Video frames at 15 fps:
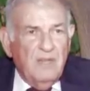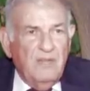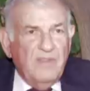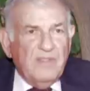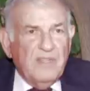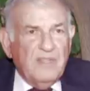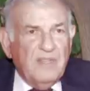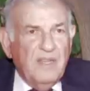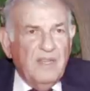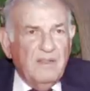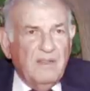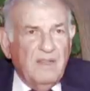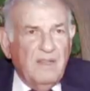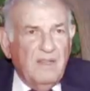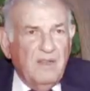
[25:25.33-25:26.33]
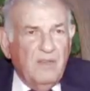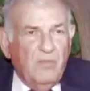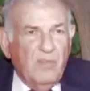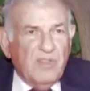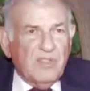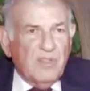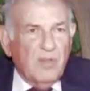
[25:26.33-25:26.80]
visiting the
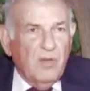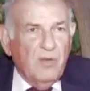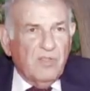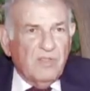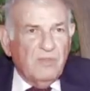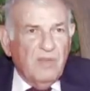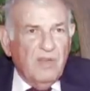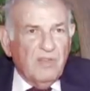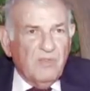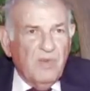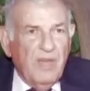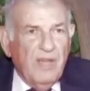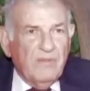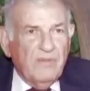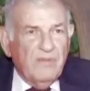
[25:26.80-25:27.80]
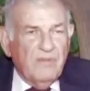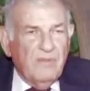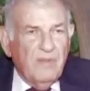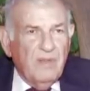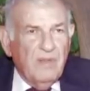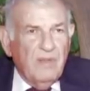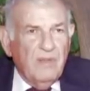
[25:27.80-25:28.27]
West Coast, because we have
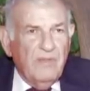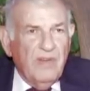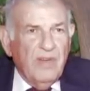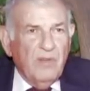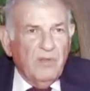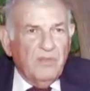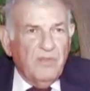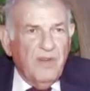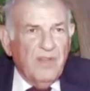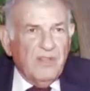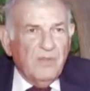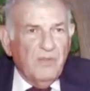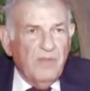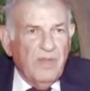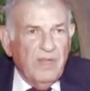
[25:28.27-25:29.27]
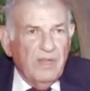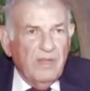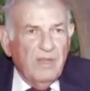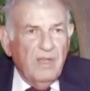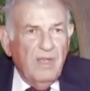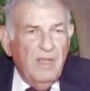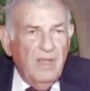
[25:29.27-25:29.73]
very good friends over here.